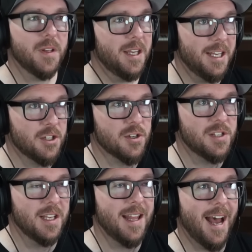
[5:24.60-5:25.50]

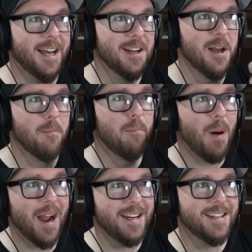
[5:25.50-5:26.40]
Interesting that,
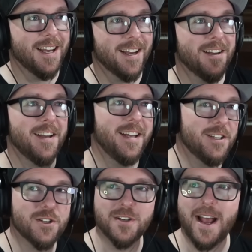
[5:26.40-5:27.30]
binding
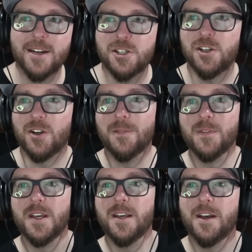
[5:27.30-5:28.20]
international.
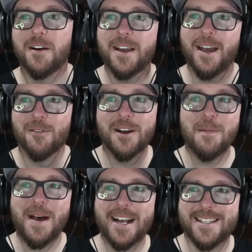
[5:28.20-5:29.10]
Okay, we'll
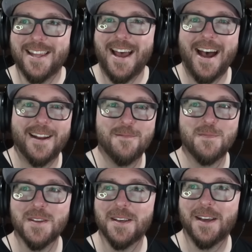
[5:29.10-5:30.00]
get back to that.
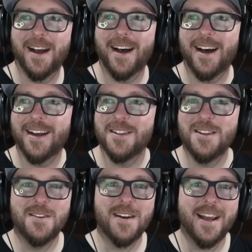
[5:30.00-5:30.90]
The
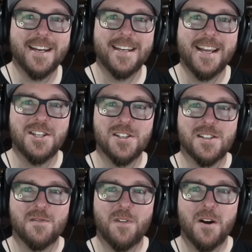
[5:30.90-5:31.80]
United
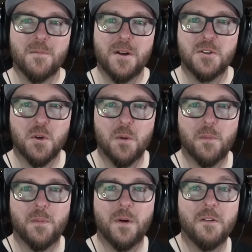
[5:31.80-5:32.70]
Nations
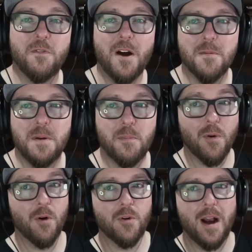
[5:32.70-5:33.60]
Environment
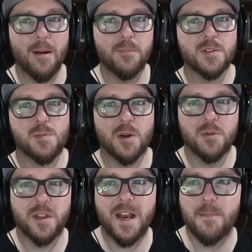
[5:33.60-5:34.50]
Program, spelled
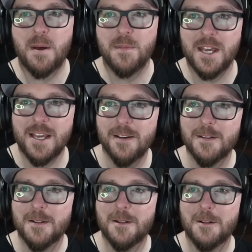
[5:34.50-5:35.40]
with an MME,
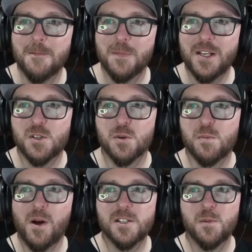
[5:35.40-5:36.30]
is
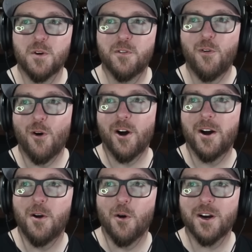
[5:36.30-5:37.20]
responsible
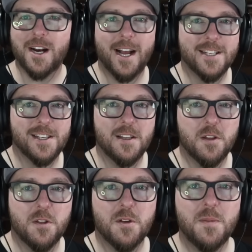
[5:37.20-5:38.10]
for organizing the